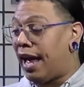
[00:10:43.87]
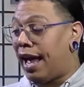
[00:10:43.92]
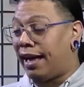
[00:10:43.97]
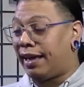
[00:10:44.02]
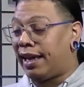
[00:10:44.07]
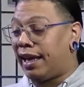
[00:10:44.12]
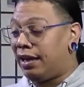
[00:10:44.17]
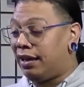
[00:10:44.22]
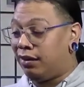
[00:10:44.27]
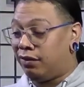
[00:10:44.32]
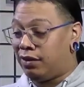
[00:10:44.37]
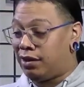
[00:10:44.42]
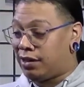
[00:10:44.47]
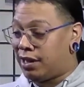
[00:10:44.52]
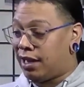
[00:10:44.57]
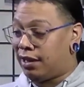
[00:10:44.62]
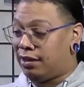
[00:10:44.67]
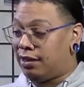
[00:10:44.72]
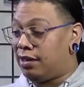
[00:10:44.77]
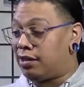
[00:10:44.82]
I can't even
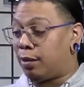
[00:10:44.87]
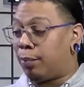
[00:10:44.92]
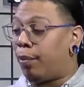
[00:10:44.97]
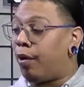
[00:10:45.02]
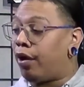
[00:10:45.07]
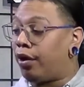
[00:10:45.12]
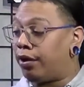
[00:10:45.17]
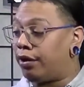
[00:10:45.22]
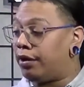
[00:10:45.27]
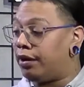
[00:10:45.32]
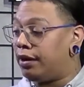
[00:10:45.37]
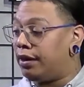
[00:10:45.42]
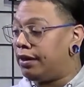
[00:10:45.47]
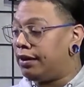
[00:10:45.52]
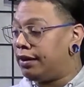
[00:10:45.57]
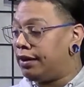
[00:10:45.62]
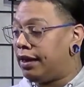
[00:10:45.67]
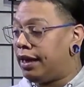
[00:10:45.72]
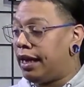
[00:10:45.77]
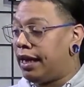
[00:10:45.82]
take these apart
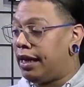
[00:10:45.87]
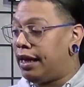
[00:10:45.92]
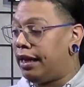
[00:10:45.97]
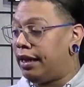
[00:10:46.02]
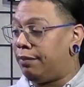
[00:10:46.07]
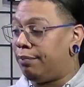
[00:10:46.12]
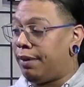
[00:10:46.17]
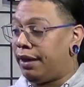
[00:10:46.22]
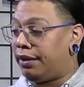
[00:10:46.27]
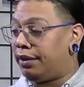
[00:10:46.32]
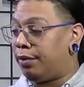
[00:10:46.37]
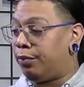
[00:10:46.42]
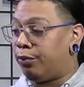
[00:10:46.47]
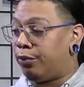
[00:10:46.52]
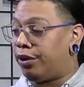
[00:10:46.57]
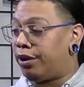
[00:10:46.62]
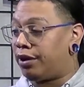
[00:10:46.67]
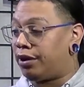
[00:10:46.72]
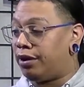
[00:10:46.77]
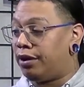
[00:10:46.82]
and make them
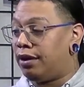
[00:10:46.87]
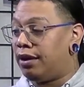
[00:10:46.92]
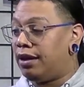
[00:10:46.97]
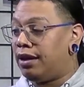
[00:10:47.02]
work.